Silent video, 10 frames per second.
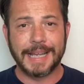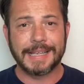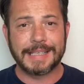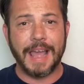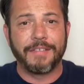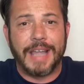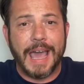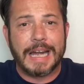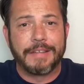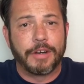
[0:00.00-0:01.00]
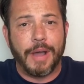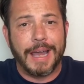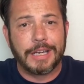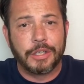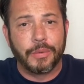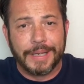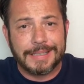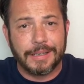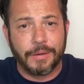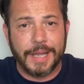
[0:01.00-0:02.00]
tech savvy. I don't even know how to do
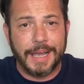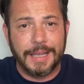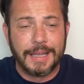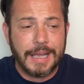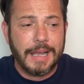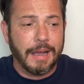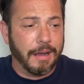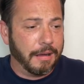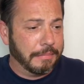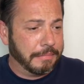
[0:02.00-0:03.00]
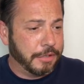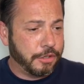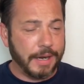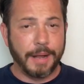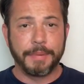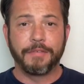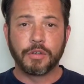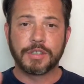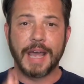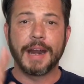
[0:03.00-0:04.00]
it. Okay. Um, straight up, if you
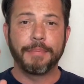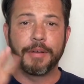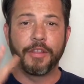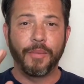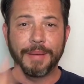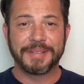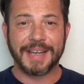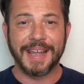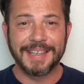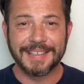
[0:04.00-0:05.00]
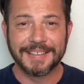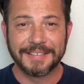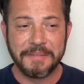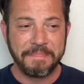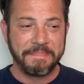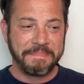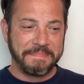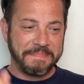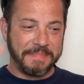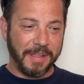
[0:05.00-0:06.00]
sign up on the website,
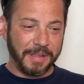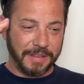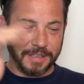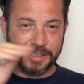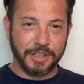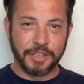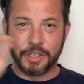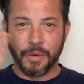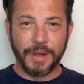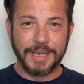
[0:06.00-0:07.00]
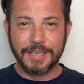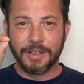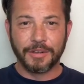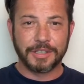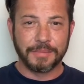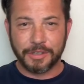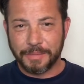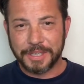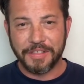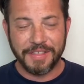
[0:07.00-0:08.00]
the, the join, you know,
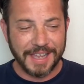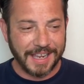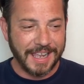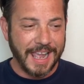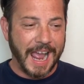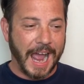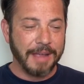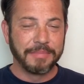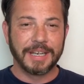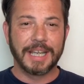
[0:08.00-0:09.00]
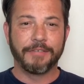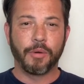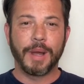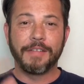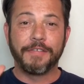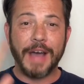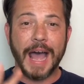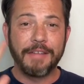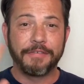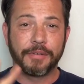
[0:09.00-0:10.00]
subscription thing, I'm going to give away
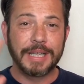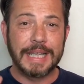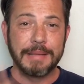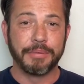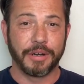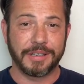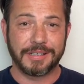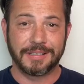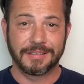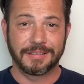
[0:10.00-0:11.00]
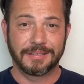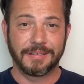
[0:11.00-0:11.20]
five free ebooks.